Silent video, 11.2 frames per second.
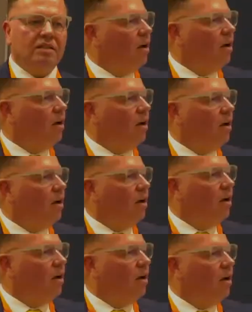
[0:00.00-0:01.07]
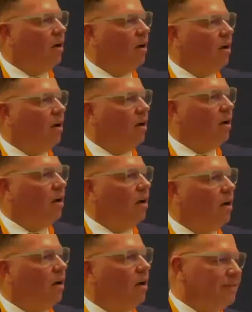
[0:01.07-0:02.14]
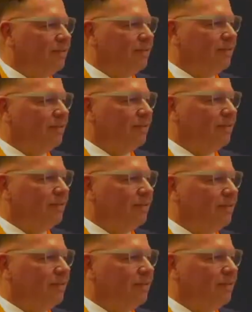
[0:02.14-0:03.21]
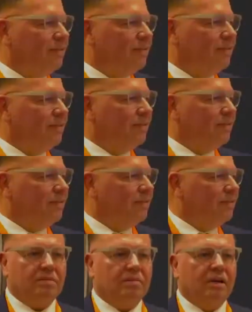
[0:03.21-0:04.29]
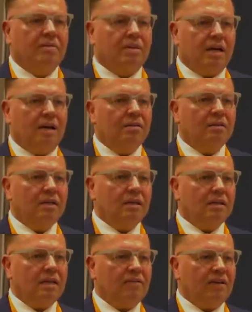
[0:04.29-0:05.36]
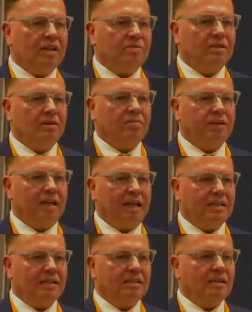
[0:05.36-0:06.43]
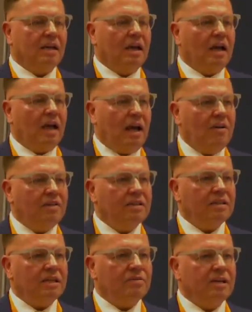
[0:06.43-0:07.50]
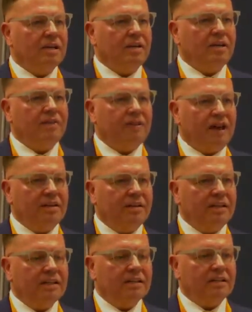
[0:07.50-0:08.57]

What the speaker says: Obviously, it doesn't even go beyond that. But behind the investment compliance, how is it that we're going to evaluate?